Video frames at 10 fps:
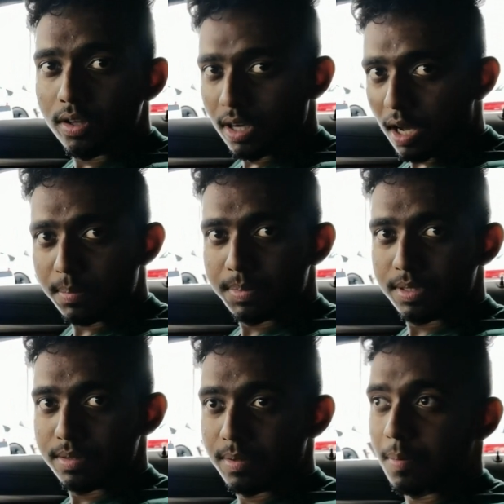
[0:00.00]
the
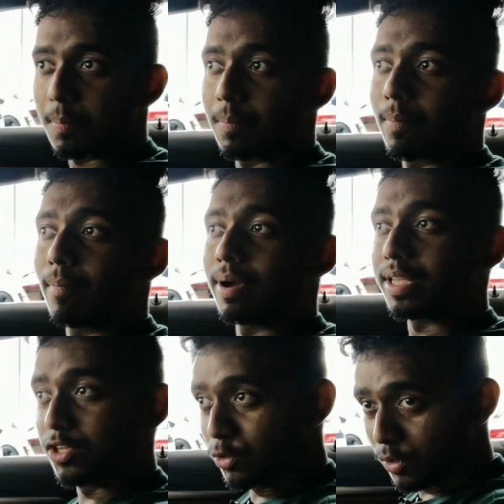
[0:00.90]
cops, but
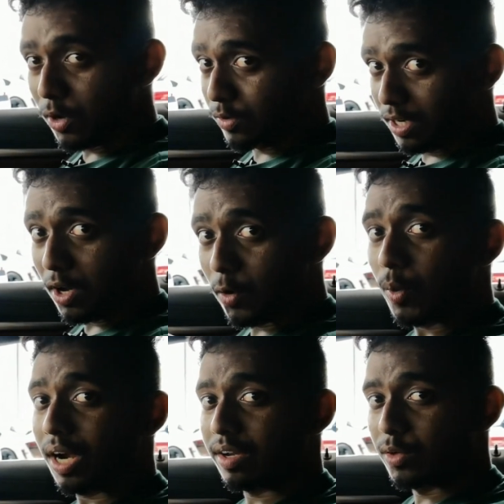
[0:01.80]
you don't know
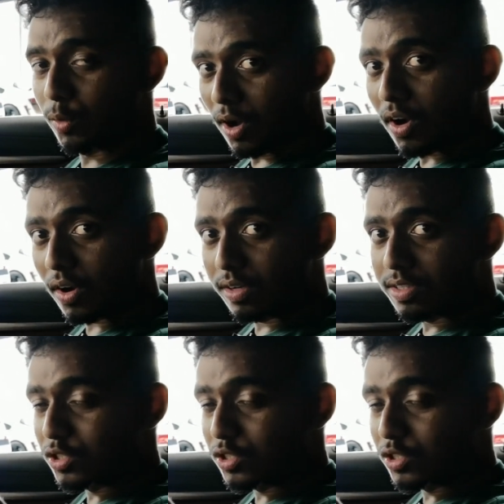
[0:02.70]
where you are.